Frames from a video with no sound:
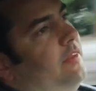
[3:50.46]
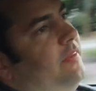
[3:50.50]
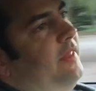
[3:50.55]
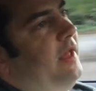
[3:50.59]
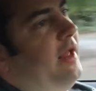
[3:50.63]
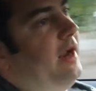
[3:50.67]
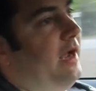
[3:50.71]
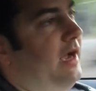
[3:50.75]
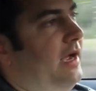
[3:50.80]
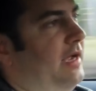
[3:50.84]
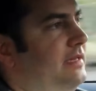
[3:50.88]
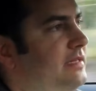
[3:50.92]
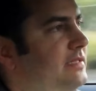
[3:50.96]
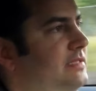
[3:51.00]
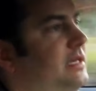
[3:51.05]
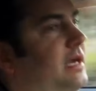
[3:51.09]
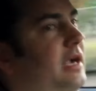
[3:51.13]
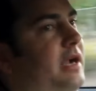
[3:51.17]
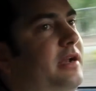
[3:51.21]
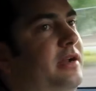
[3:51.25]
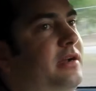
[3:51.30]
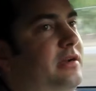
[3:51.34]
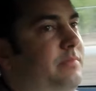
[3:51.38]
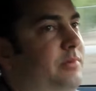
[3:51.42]
that I
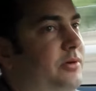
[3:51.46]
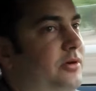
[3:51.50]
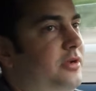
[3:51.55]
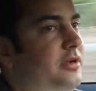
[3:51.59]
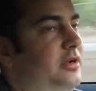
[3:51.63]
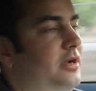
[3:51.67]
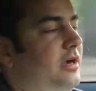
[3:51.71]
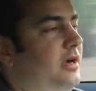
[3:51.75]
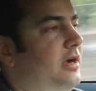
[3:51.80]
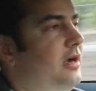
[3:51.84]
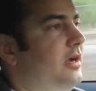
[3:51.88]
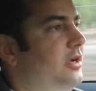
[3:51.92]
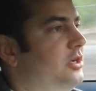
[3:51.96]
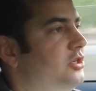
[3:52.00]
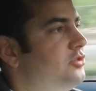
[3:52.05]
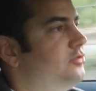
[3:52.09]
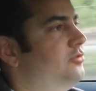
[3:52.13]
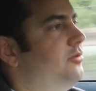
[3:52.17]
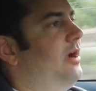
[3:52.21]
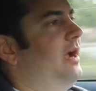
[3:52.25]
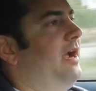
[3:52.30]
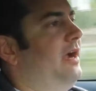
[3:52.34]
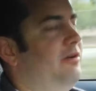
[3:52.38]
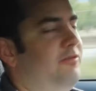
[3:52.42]
decided to put
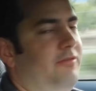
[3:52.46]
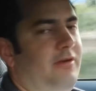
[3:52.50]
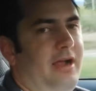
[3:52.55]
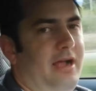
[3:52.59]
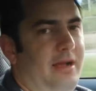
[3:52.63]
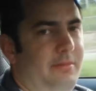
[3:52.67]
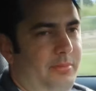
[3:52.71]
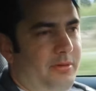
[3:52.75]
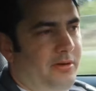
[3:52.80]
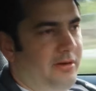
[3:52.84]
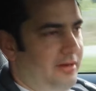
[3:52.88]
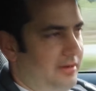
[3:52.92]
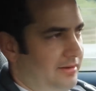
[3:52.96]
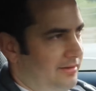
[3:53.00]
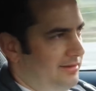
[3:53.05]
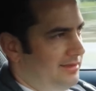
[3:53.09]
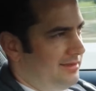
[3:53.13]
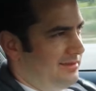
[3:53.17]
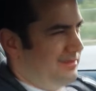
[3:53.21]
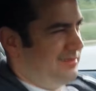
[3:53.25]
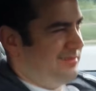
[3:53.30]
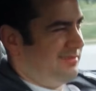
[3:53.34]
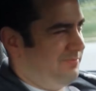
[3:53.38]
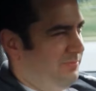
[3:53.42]
track wrap on,
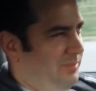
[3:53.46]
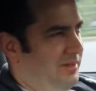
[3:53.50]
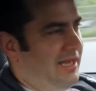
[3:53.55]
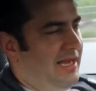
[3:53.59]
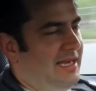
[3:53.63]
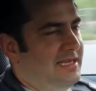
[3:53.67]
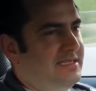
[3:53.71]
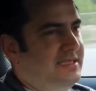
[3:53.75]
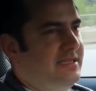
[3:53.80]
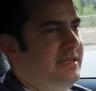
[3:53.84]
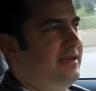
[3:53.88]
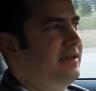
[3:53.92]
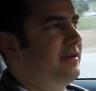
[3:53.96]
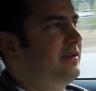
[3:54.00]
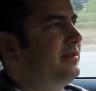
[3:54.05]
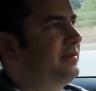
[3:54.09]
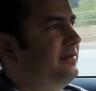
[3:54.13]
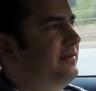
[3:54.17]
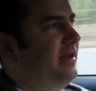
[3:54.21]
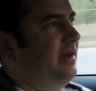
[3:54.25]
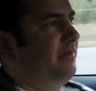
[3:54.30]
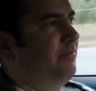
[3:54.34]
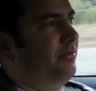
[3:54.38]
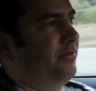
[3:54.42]
the
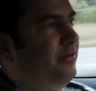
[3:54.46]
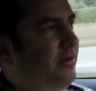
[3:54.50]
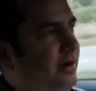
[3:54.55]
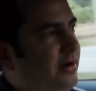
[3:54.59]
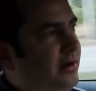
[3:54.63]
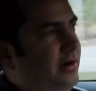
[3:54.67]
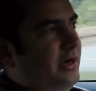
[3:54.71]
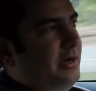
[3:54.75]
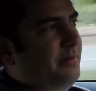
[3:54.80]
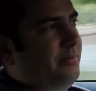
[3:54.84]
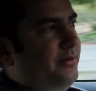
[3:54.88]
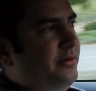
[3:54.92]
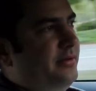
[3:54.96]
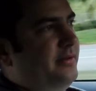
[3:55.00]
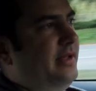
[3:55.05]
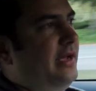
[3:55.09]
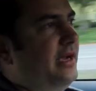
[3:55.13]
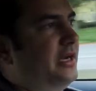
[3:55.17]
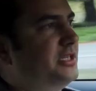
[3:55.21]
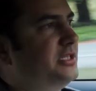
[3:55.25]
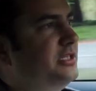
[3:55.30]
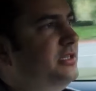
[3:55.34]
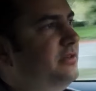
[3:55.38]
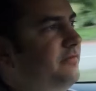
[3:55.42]
plastic temporary
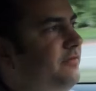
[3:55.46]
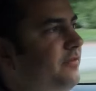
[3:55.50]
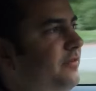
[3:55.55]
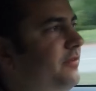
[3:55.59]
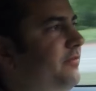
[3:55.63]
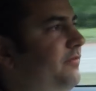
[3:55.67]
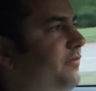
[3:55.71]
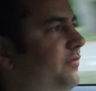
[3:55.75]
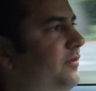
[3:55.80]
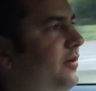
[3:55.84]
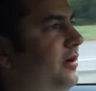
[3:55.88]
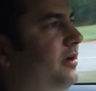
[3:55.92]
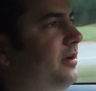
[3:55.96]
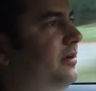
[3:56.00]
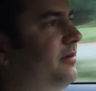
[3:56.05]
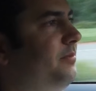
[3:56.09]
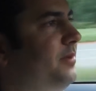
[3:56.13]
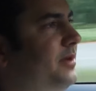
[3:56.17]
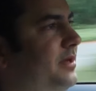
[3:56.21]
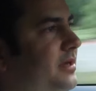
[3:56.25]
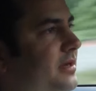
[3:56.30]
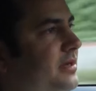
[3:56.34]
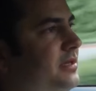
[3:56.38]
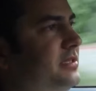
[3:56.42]
protection for the front,
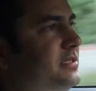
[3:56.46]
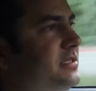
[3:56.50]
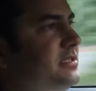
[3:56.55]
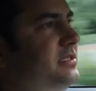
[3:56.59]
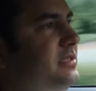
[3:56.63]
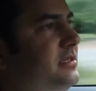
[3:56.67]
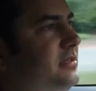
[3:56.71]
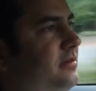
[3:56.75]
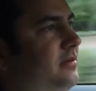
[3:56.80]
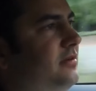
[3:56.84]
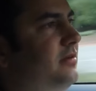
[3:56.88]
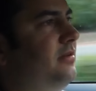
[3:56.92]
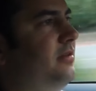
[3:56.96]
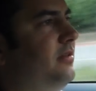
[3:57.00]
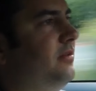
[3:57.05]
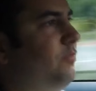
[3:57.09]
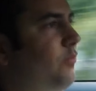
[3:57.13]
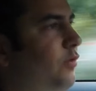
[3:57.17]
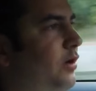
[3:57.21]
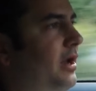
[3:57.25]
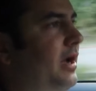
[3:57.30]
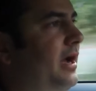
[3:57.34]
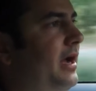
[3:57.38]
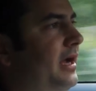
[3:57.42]
because
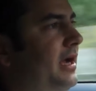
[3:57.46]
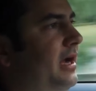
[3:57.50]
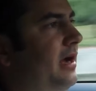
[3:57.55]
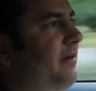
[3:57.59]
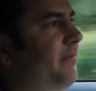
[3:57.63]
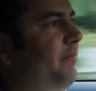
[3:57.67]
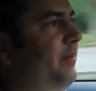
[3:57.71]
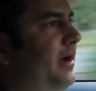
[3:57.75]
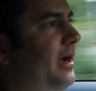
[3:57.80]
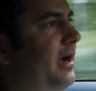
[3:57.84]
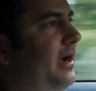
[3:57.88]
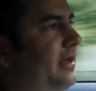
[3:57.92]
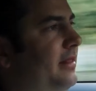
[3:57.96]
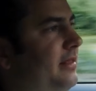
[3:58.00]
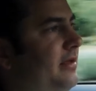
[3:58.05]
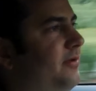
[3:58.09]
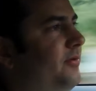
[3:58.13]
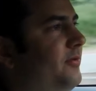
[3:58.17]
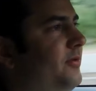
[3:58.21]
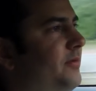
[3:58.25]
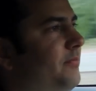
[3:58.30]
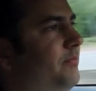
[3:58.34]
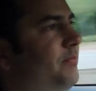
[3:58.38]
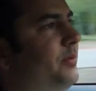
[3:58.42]
when I got back
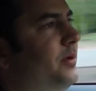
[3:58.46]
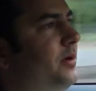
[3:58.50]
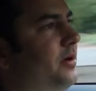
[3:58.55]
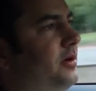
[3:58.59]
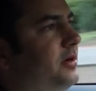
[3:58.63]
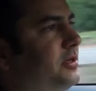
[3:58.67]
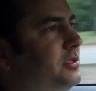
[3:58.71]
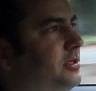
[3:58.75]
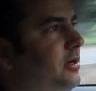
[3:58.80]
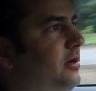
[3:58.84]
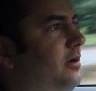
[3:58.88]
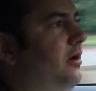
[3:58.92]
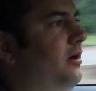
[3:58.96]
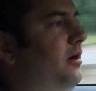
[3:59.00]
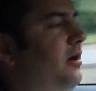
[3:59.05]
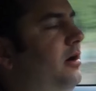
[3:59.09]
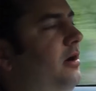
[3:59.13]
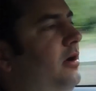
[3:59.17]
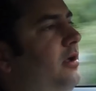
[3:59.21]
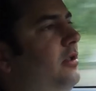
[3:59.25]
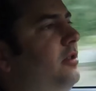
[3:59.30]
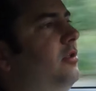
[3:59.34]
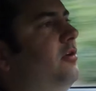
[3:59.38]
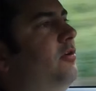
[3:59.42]
there were bugs
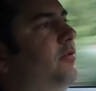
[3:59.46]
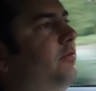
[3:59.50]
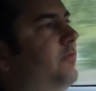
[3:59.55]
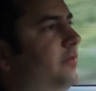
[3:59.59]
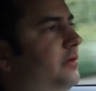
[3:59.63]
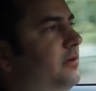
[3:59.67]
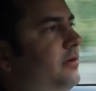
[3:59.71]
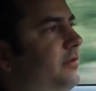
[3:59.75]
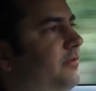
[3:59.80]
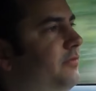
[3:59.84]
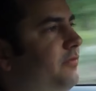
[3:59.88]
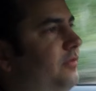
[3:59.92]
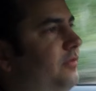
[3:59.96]
all over the